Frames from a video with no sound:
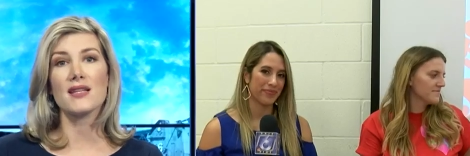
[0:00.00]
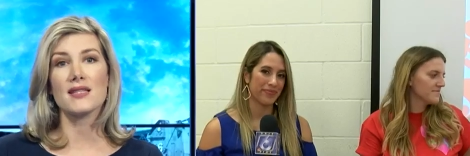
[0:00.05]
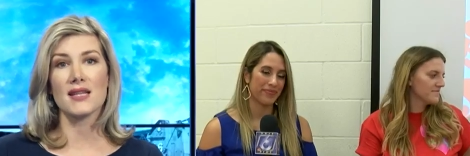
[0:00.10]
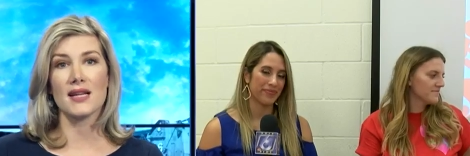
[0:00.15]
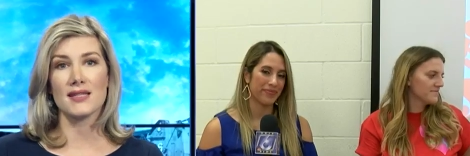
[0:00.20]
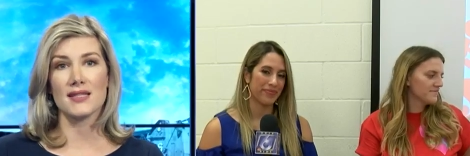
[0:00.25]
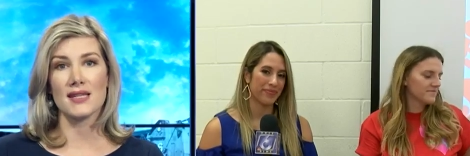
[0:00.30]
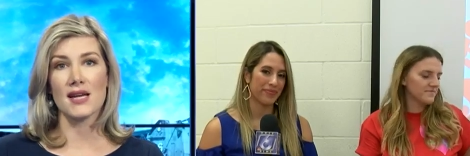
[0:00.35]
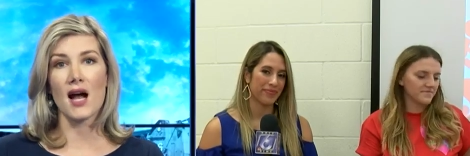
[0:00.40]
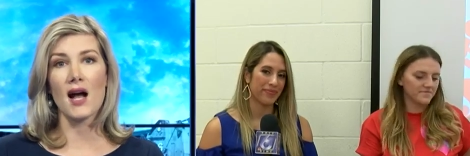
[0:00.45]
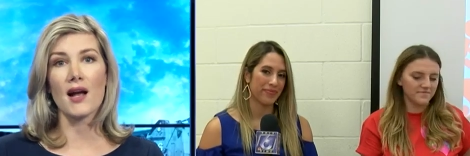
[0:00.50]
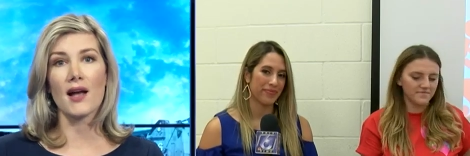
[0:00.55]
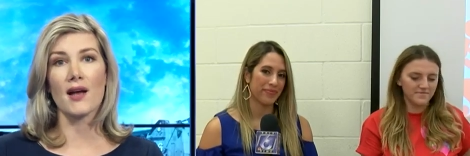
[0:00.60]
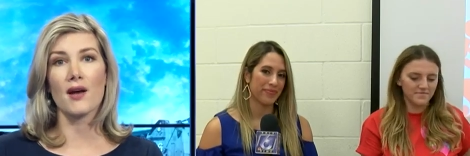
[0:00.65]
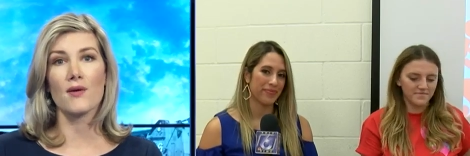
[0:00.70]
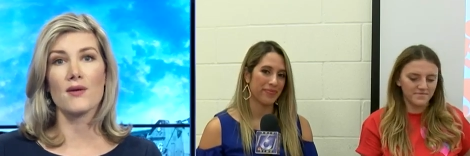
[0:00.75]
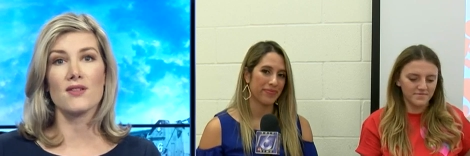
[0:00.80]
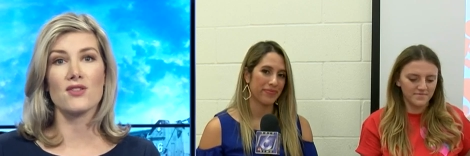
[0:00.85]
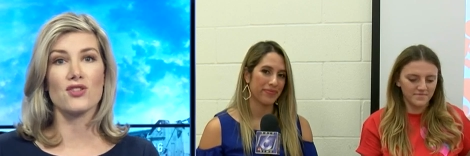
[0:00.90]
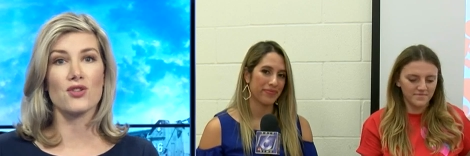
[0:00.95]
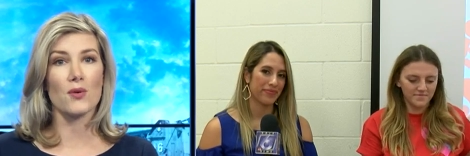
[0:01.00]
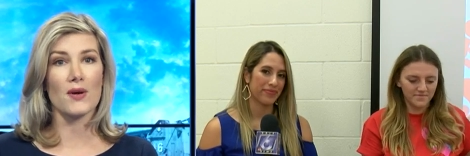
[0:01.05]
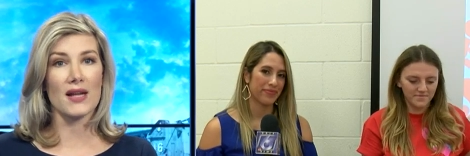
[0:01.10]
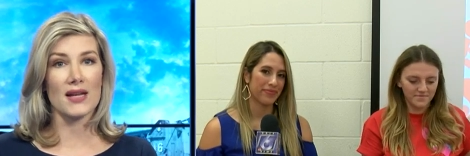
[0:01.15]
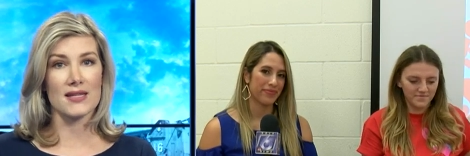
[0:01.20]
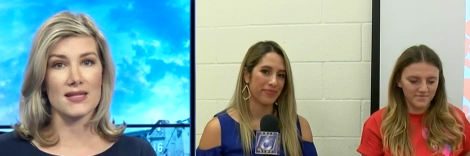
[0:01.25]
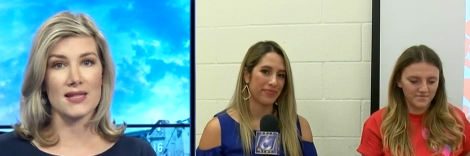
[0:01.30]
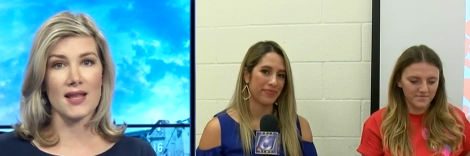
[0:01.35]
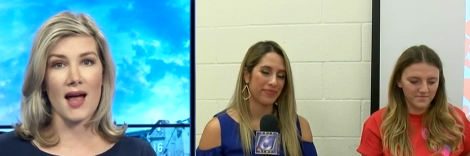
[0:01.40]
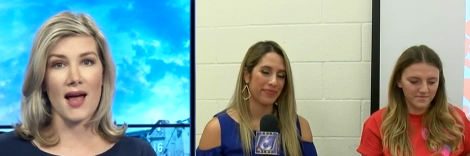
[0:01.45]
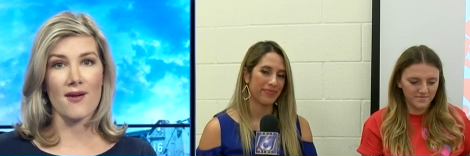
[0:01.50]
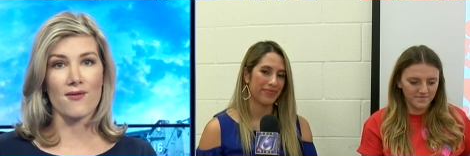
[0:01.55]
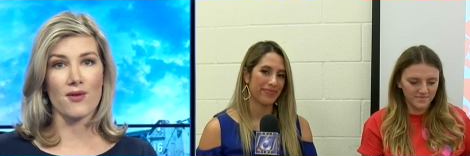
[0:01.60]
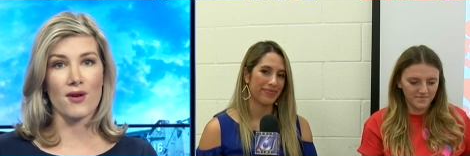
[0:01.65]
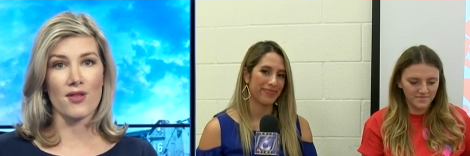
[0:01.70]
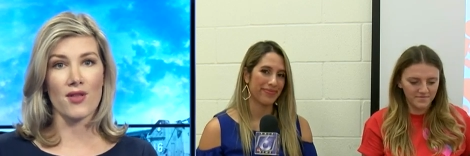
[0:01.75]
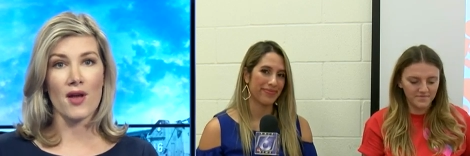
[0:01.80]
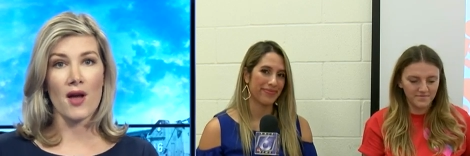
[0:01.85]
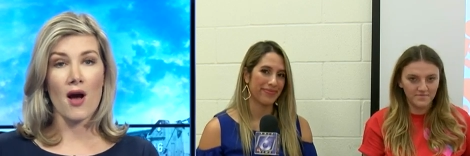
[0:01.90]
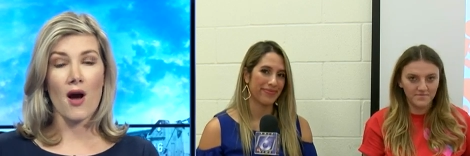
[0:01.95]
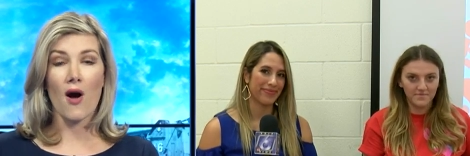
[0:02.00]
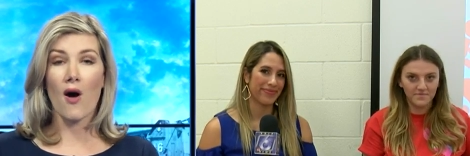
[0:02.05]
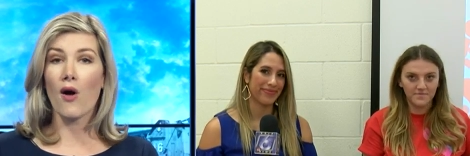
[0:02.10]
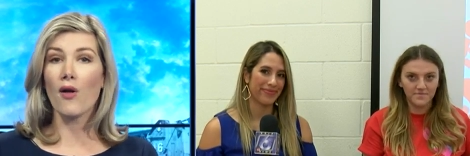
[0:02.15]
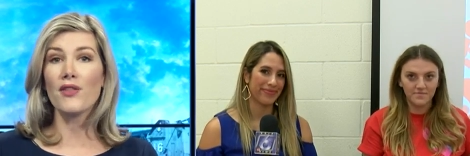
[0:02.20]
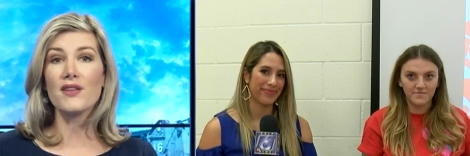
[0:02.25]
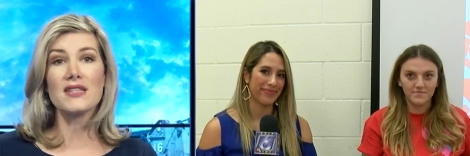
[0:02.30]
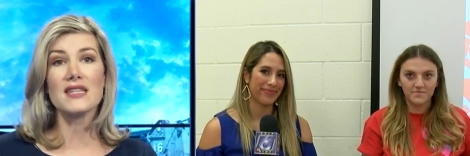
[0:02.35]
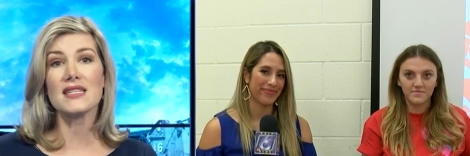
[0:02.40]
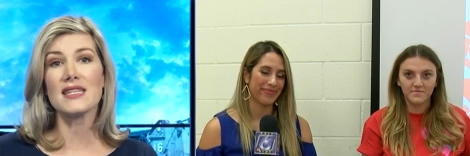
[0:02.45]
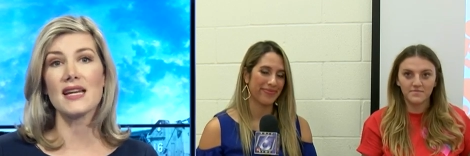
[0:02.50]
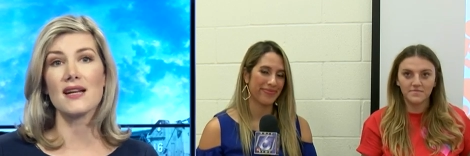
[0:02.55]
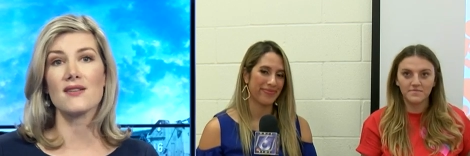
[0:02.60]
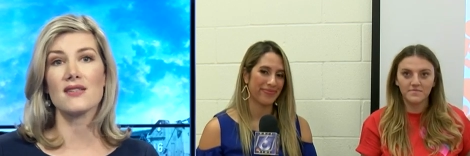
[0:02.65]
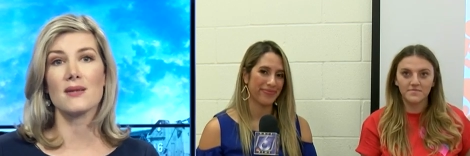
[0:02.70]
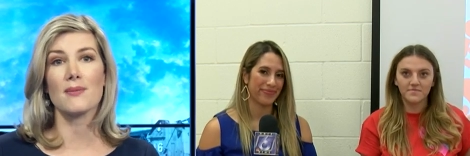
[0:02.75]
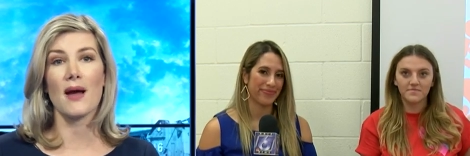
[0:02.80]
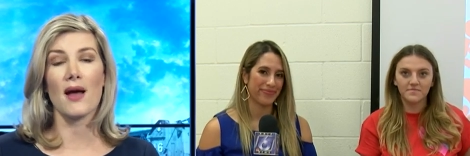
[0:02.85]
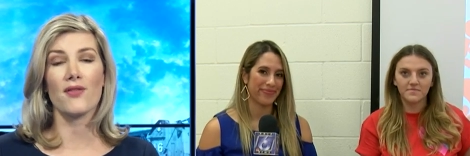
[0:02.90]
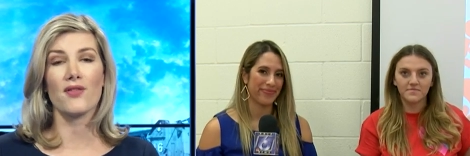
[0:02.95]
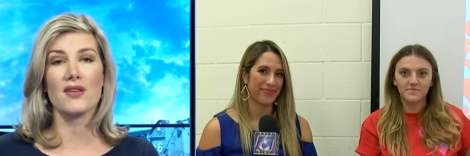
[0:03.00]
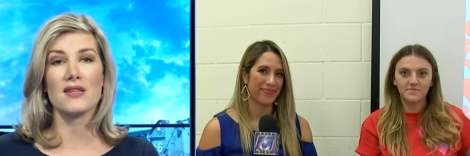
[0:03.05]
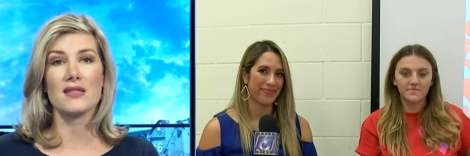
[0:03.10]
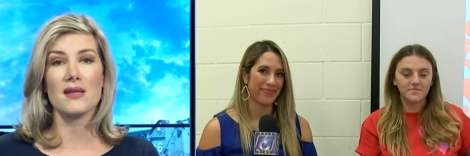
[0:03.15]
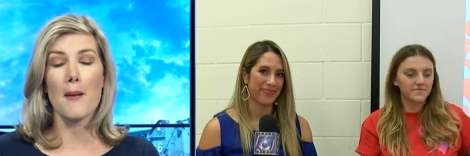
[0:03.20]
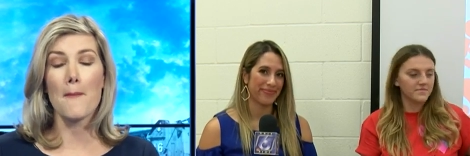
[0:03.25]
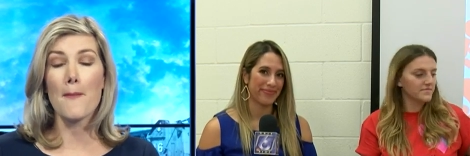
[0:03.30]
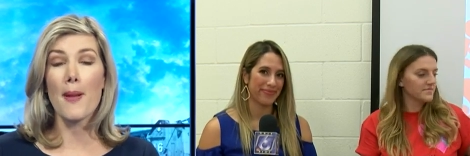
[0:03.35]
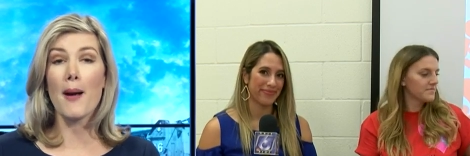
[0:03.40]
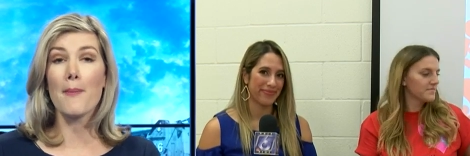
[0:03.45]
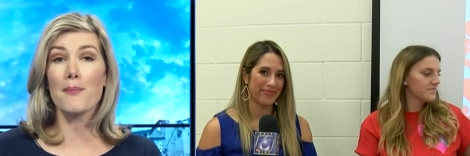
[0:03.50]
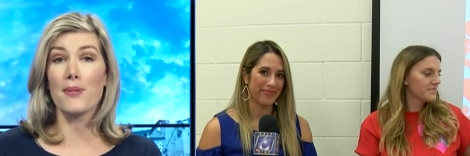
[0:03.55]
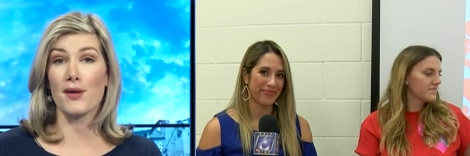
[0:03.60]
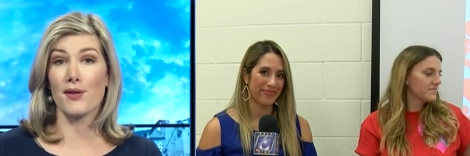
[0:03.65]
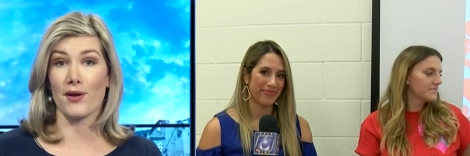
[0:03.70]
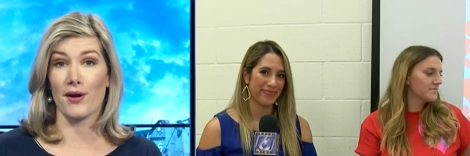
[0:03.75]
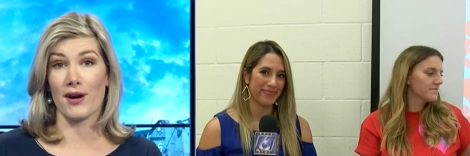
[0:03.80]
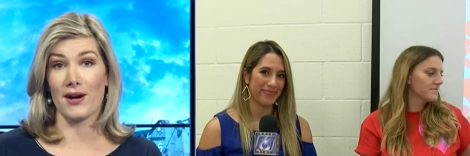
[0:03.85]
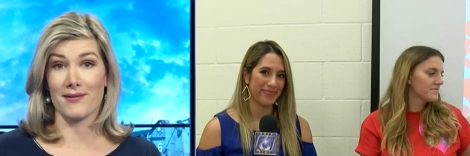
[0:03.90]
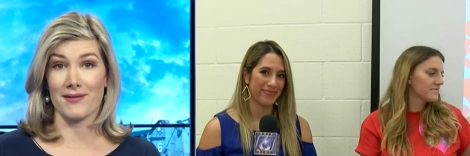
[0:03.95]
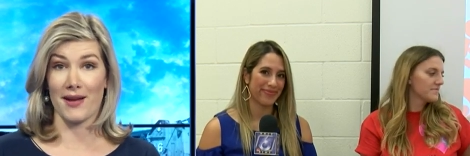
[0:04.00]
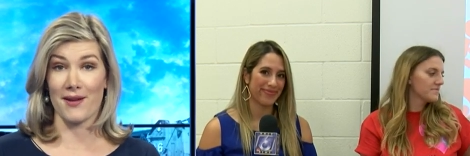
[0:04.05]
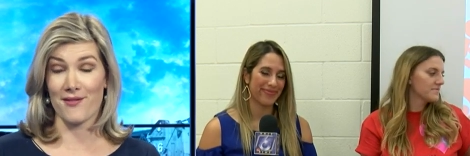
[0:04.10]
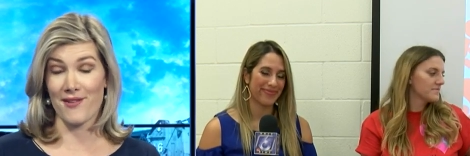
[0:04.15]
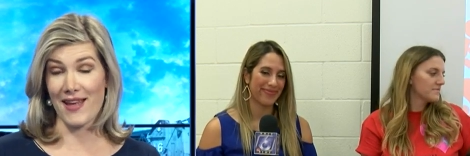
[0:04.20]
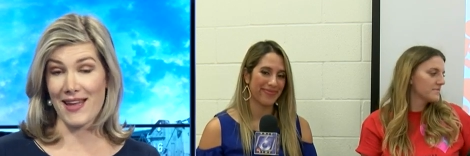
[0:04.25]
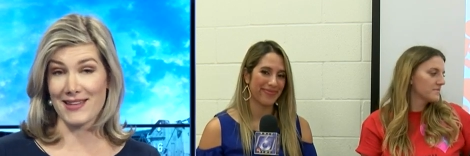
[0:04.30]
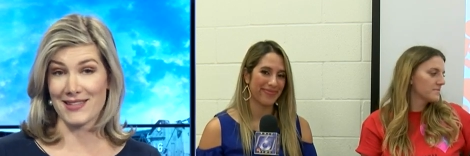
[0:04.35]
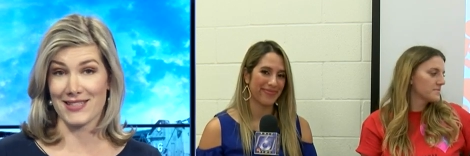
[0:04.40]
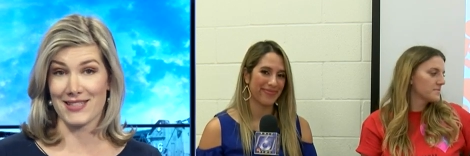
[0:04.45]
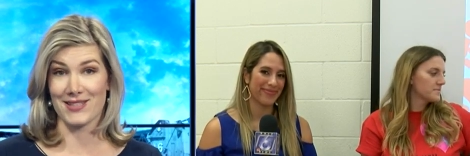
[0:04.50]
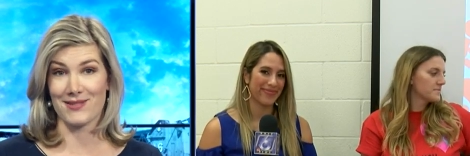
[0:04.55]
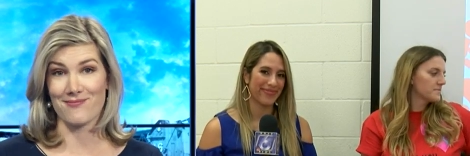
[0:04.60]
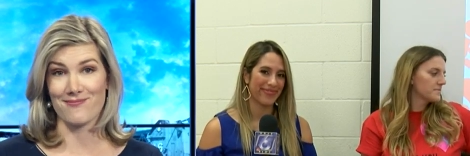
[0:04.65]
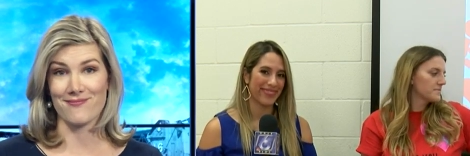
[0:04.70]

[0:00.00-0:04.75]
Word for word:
Speaker 1: Santiago is joining us live with all the details about this popular event.